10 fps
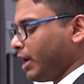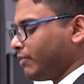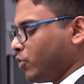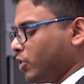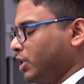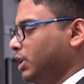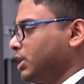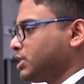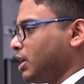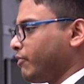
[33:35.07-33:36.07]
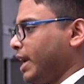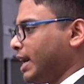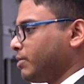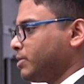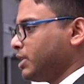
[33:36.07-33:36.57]
and 4 sulfur
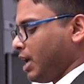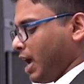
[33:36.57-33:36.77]
atoms,